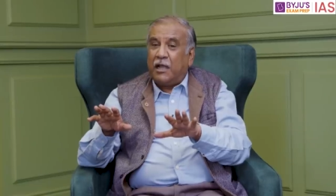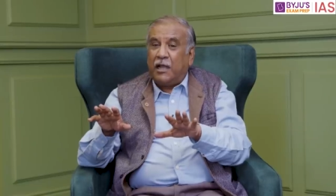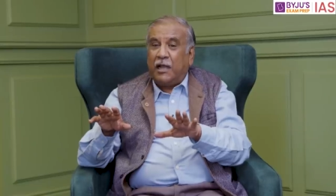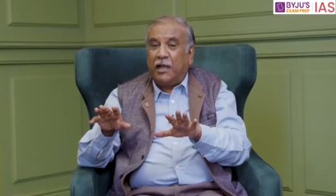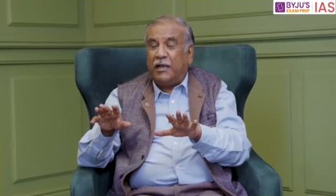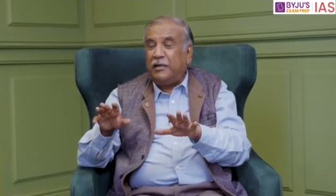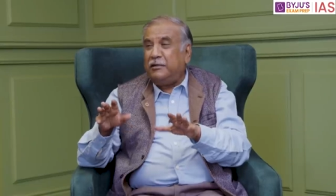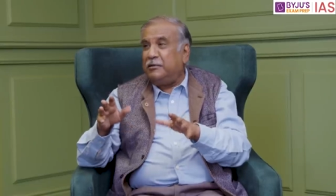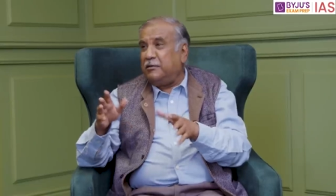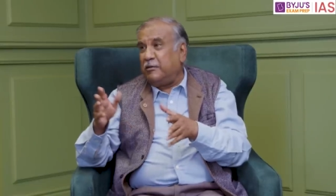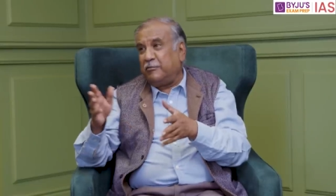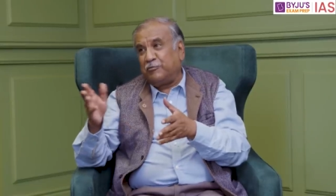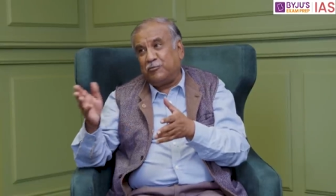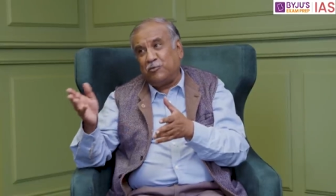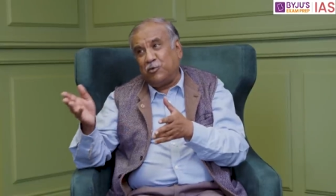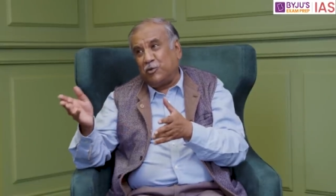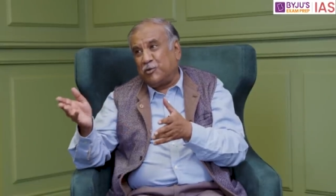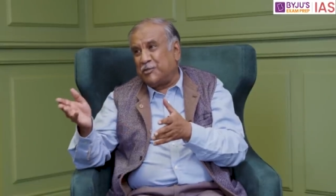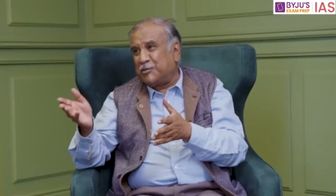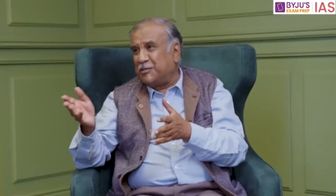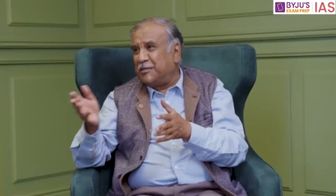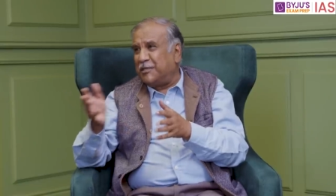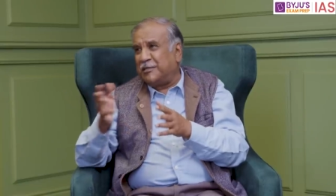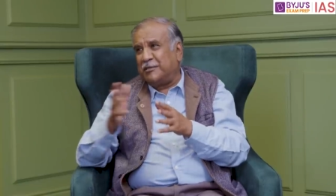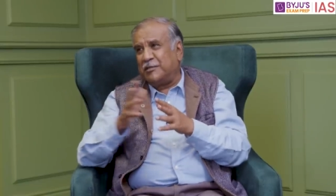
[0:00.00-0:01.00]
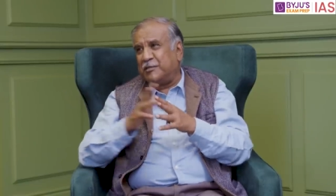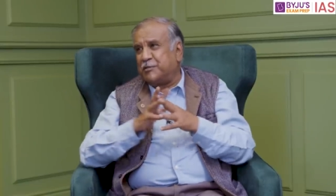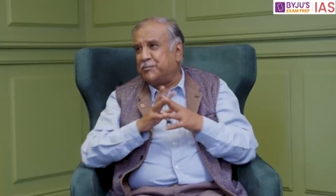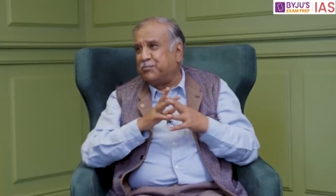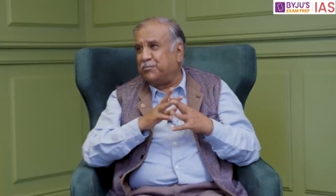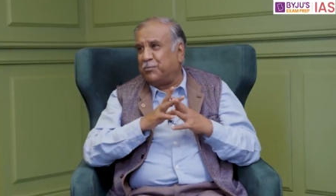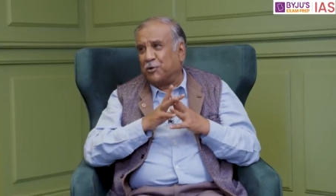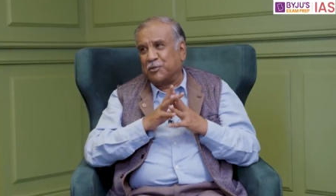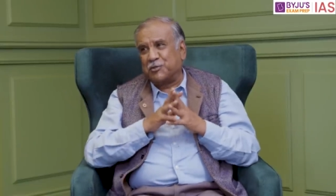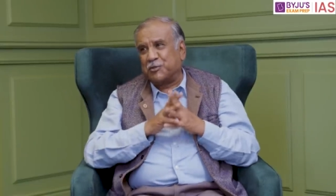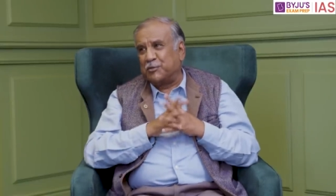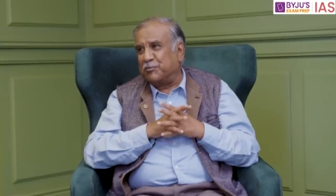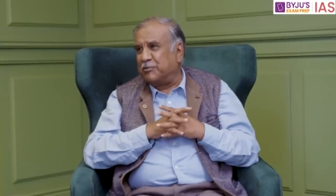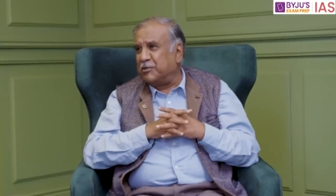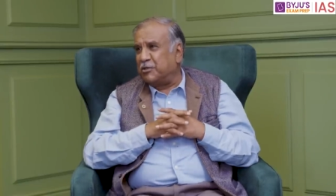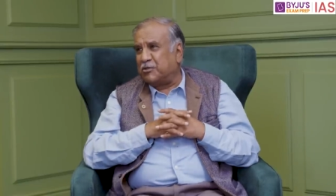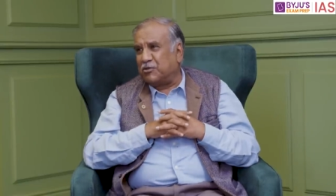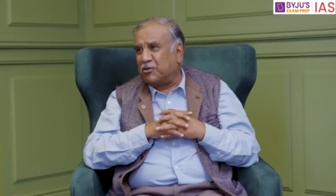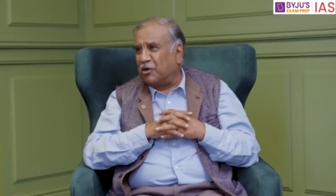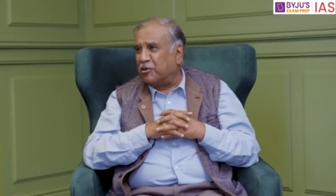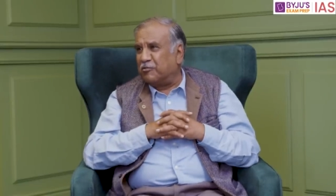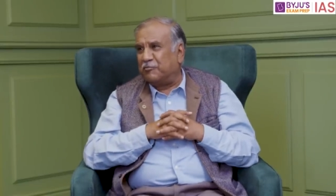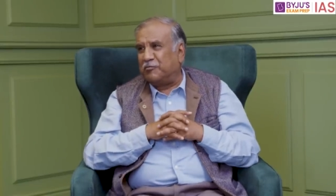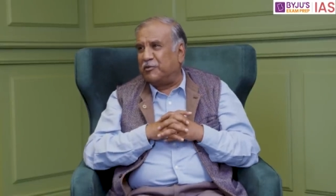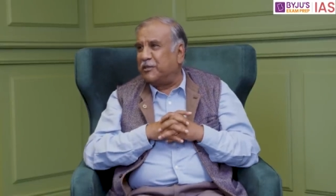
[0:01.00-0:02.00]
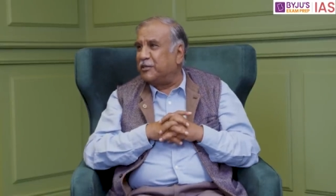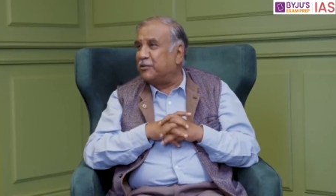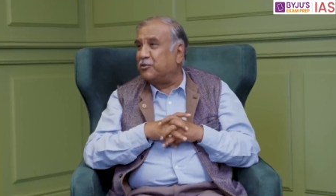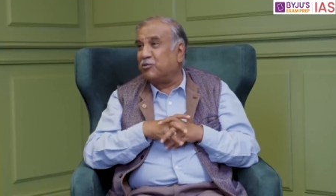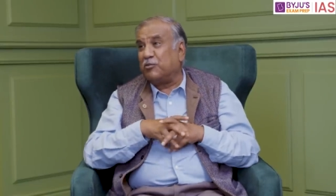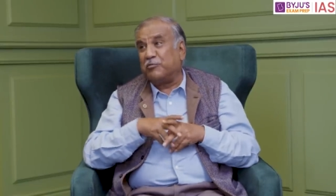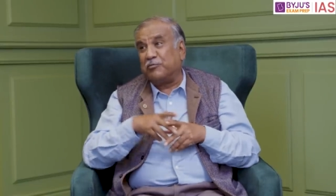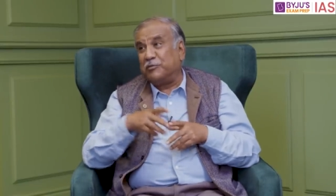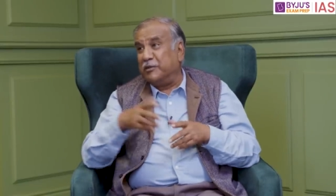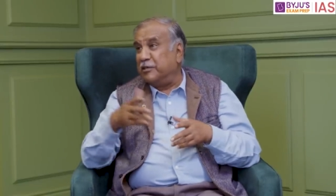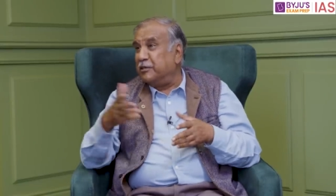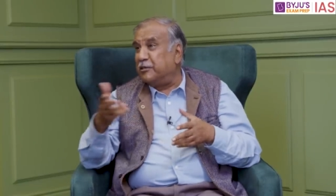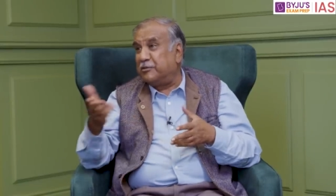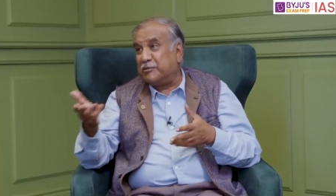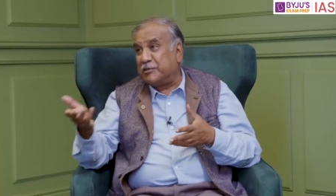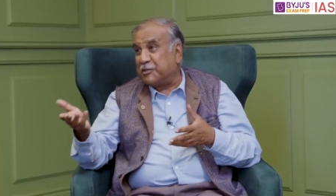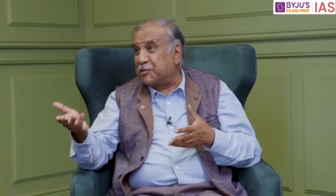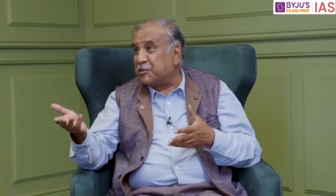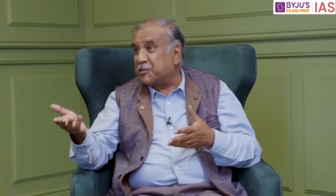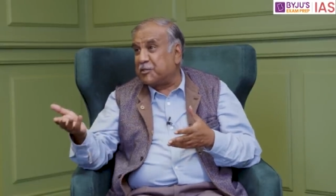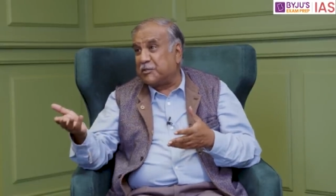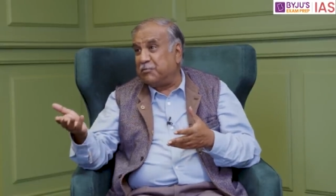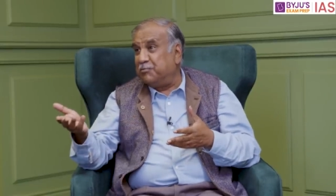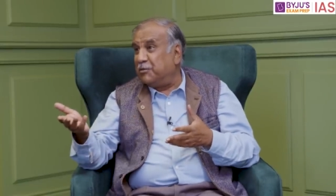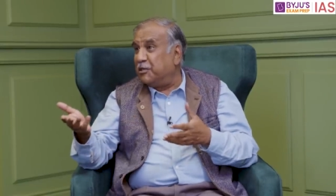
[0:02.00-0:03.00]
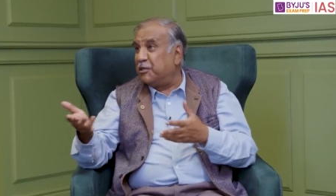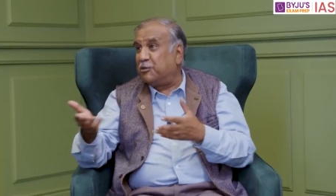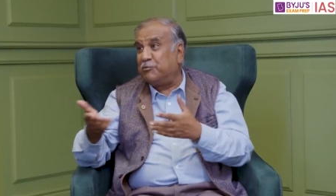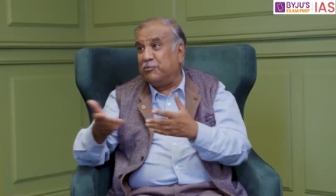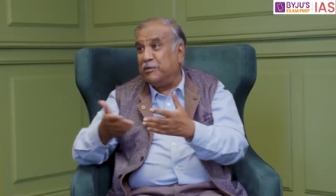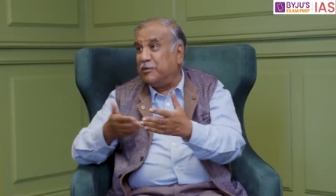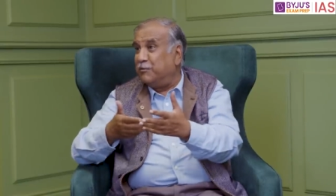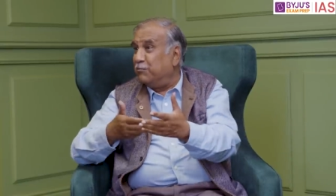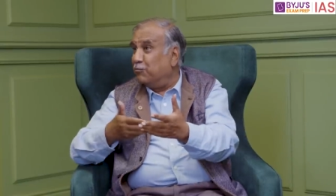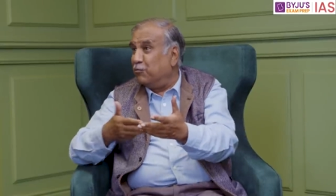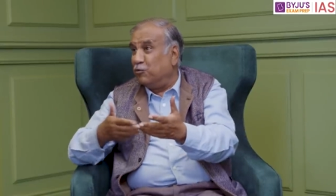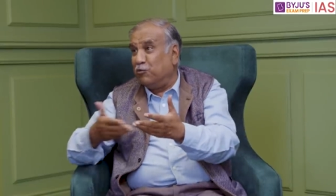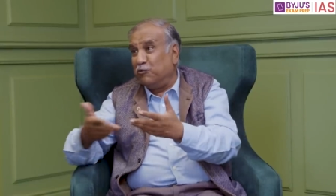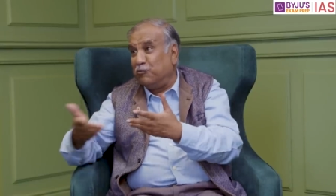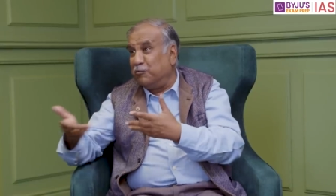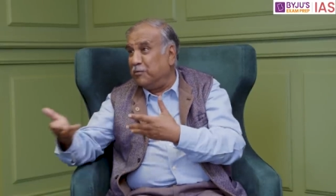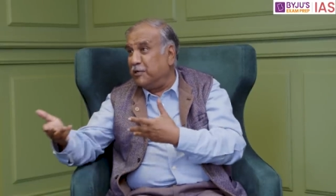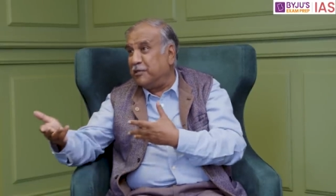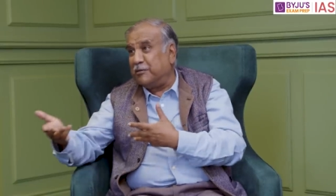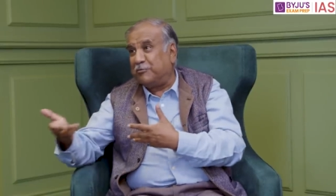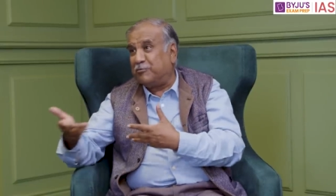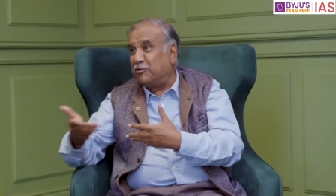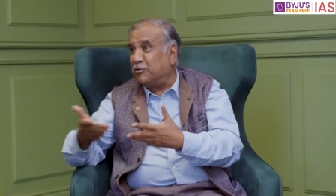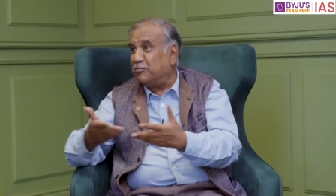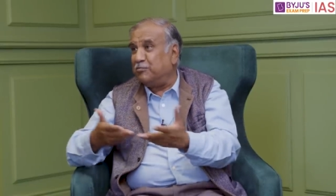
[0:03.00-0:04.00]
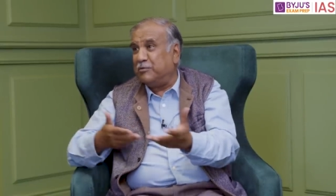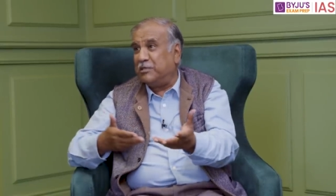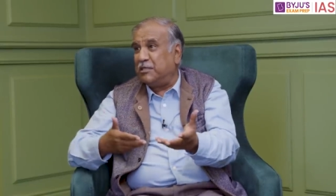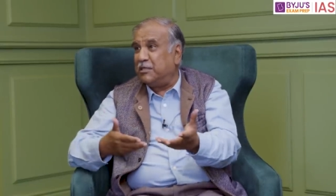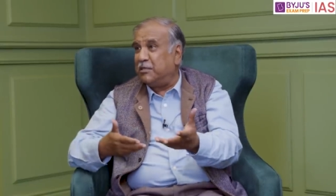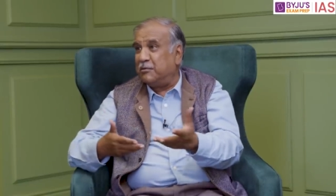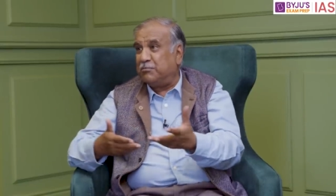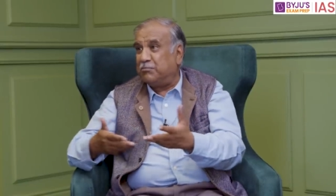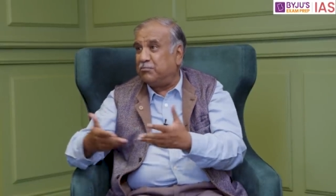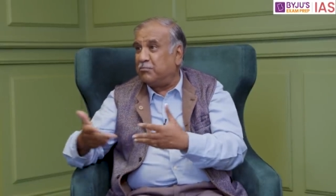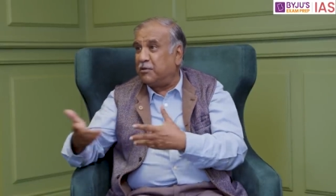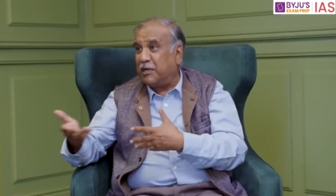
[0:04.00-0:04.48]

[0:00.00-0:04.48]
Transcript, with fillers: And of course, there is possible conflict of interest between movement from the